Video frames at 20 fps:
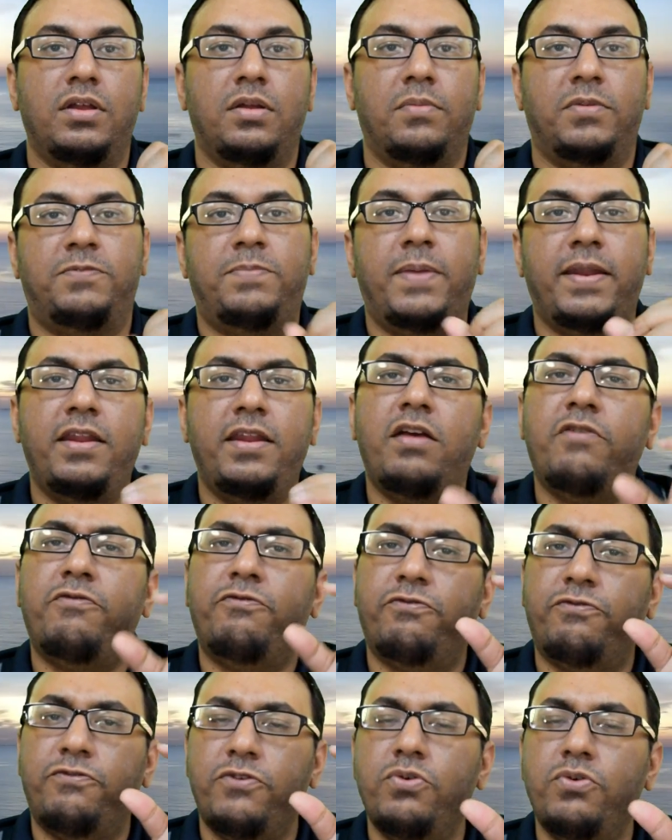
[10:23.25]
spending a
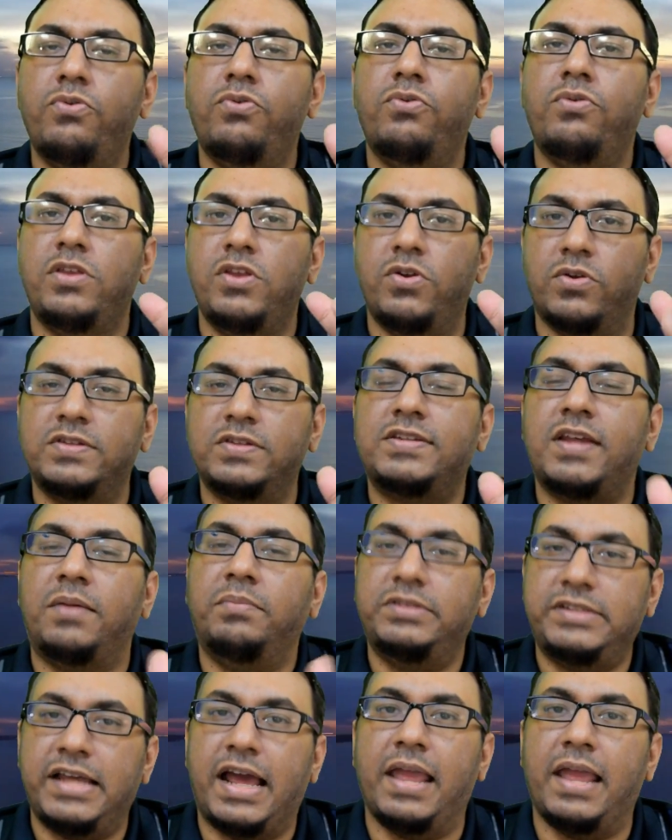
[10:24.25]
few, you know,
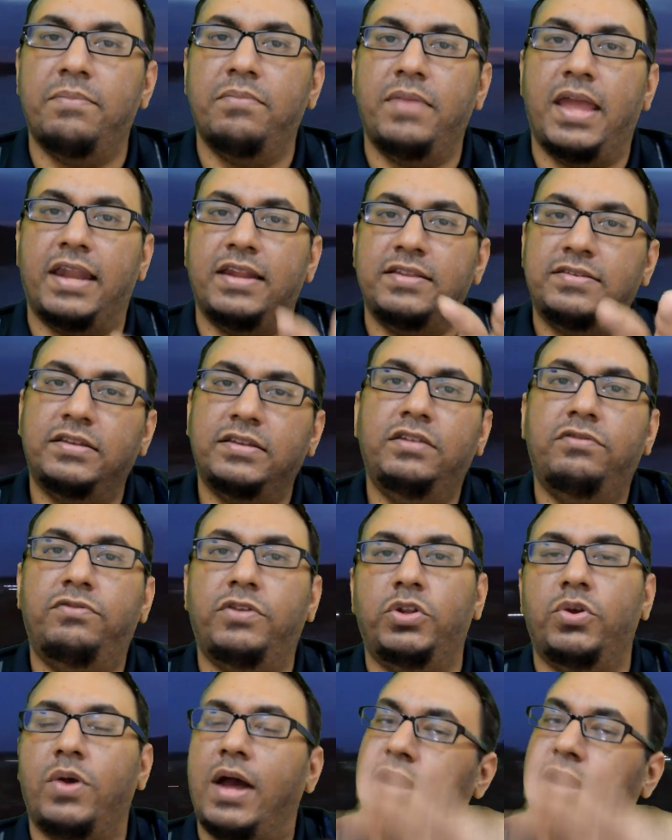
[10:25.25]
some time editing the
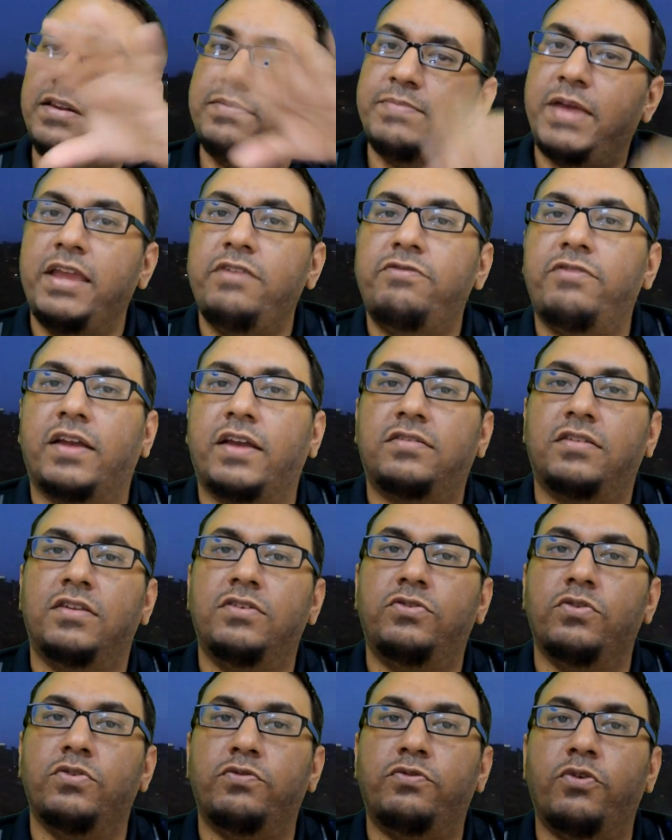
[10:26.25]
video, adding my effects and
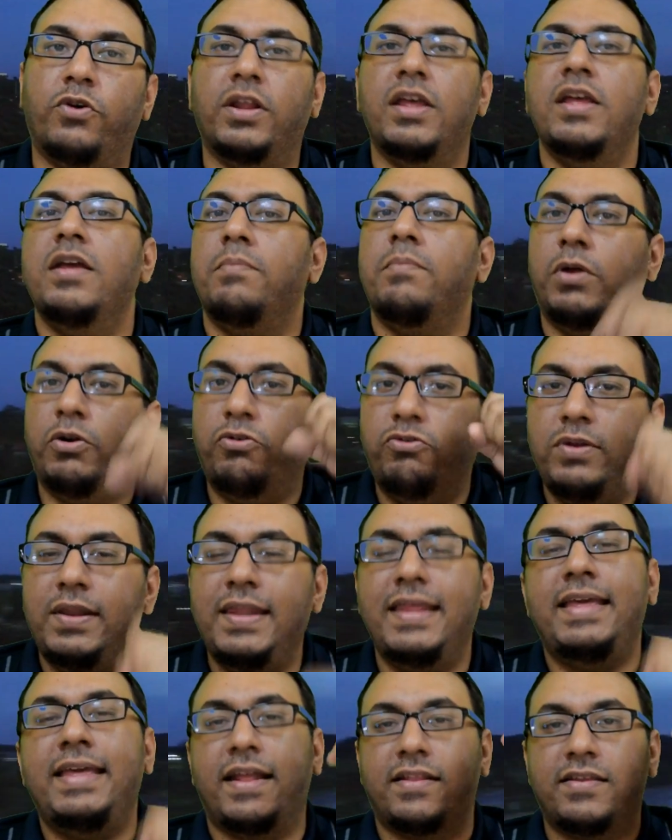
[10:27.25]
so forth, but
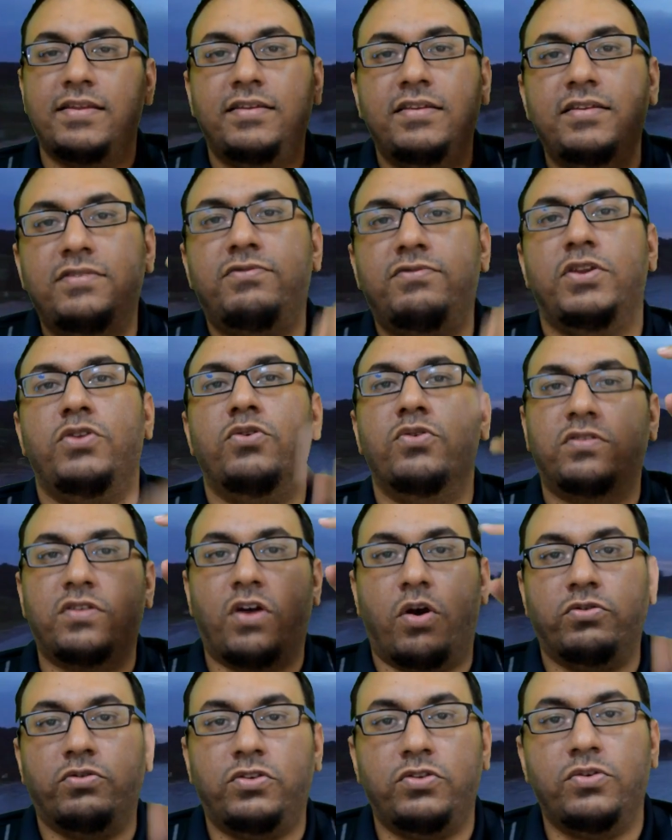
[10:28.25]
really getting these videos
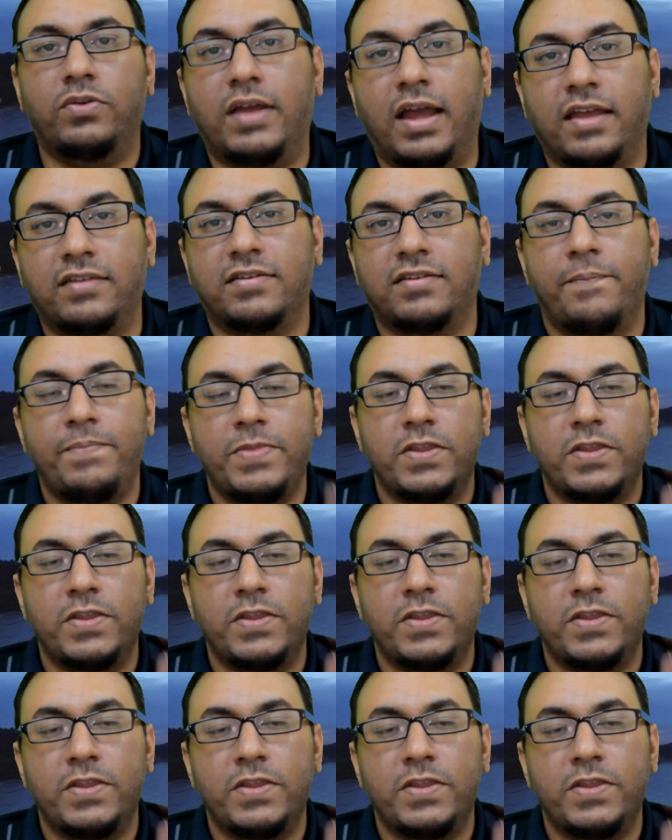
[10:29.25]
out to you guys.